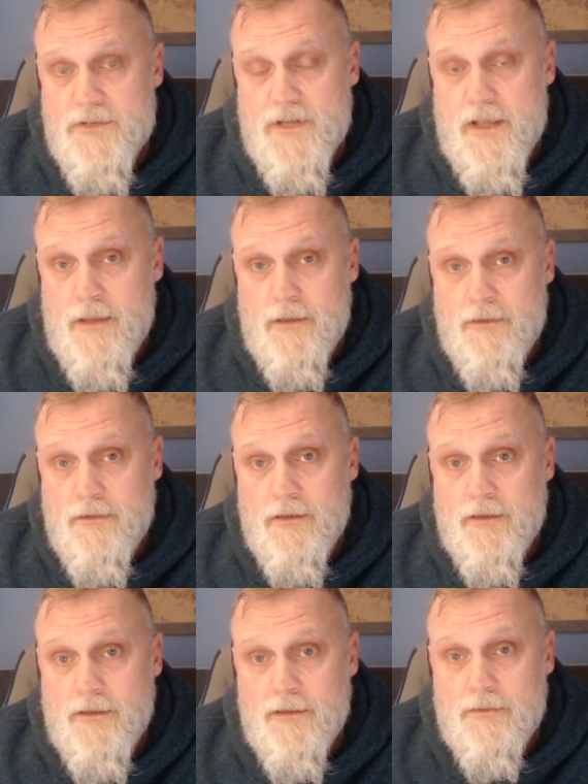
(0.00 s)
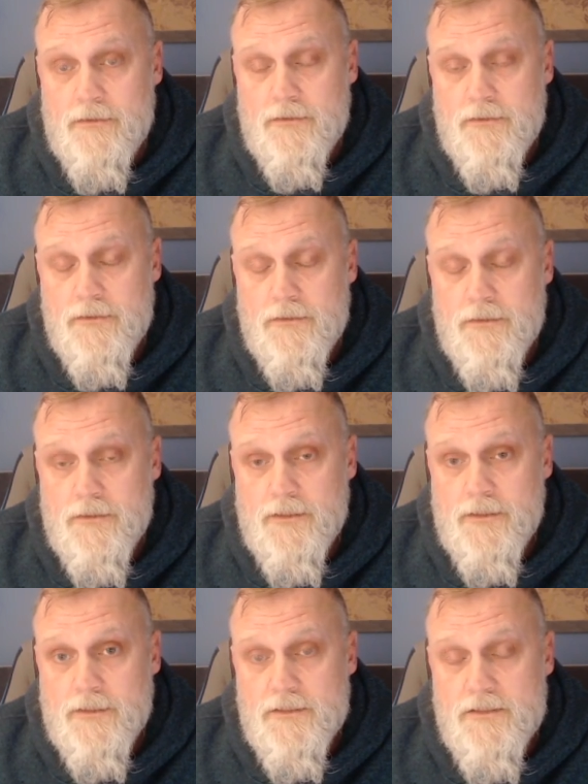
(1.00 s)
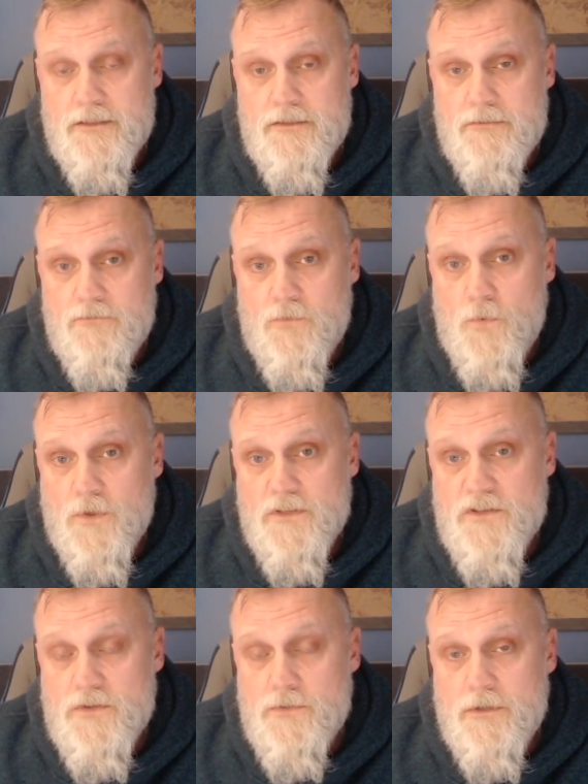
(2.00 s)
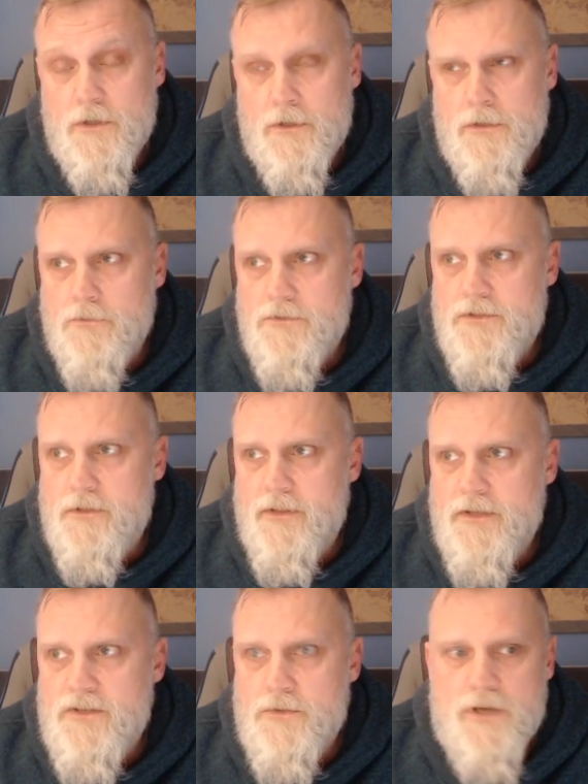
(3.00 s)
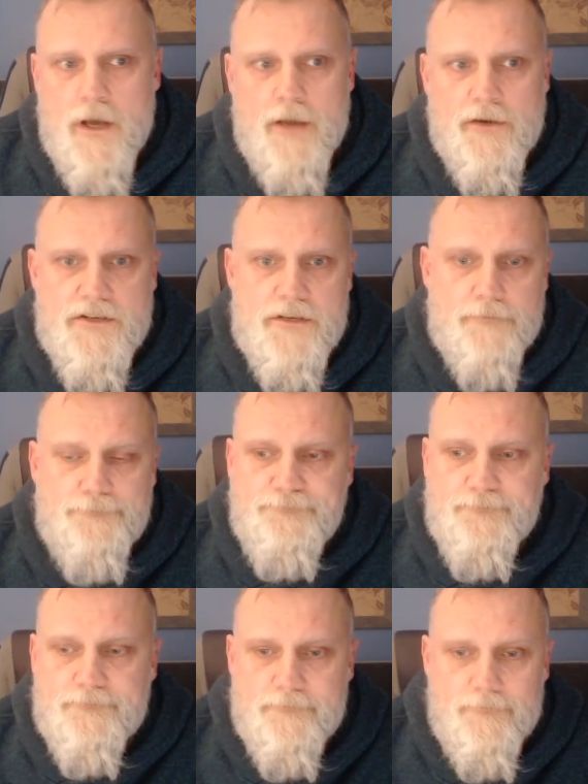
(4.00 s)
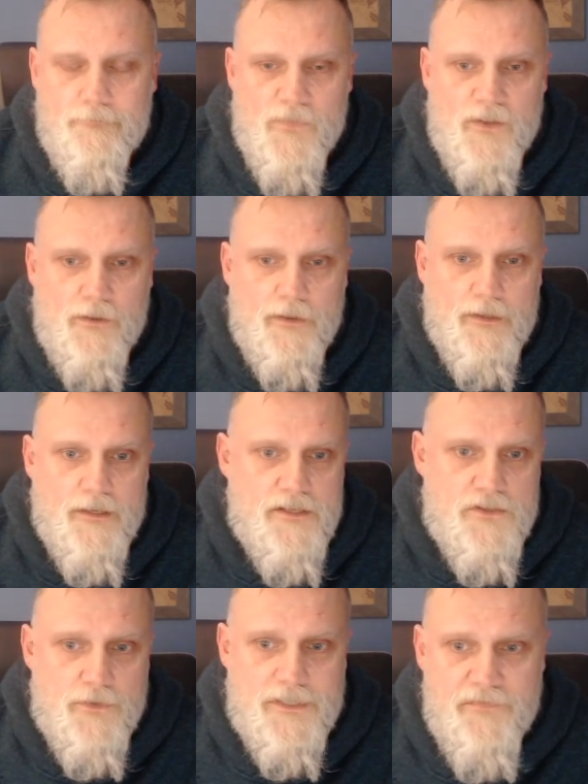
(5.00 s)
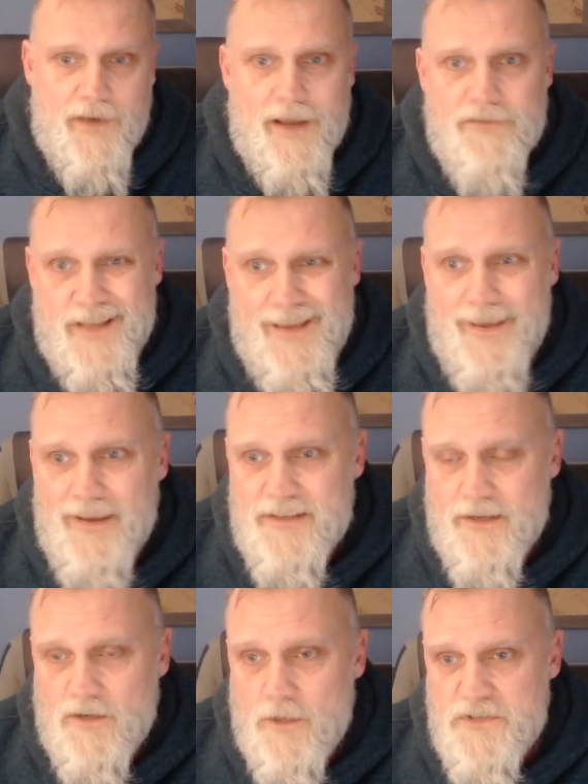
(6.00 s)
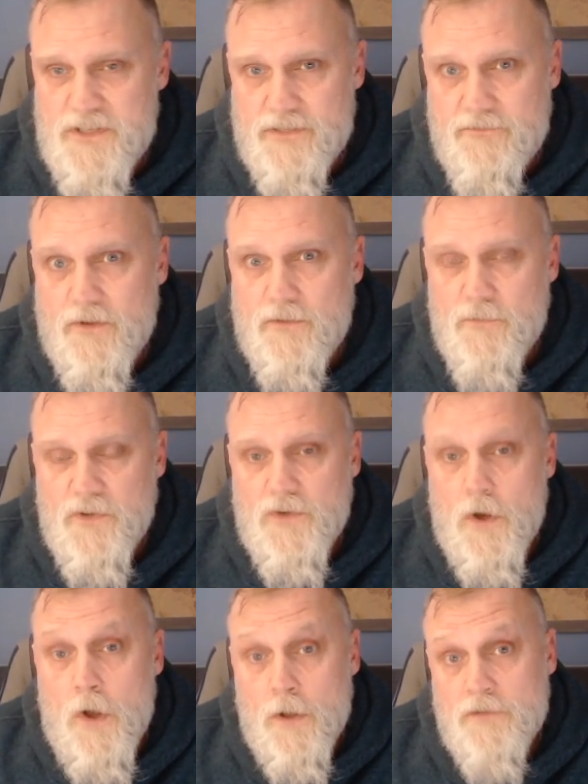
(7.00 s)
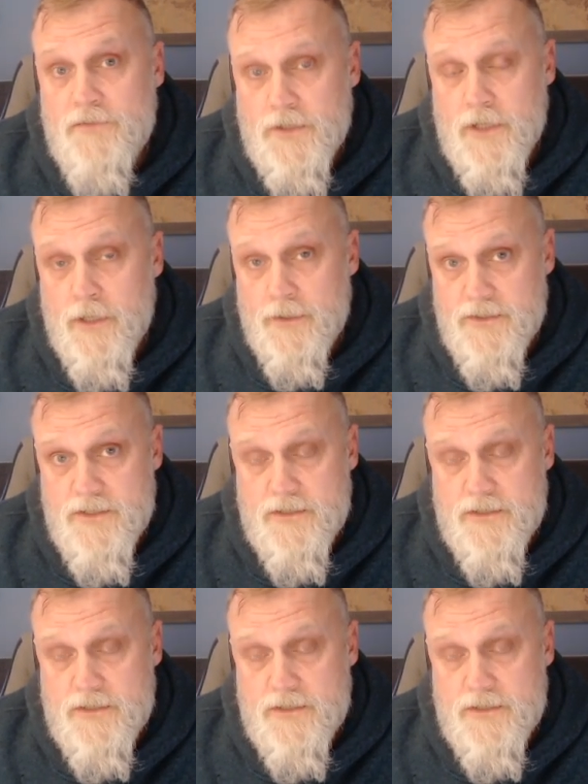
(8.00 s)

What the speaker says: and 1 to 2, or no, I think 2 Tigers. So that's 5 tanks that are almost invulnerable to all of your guns.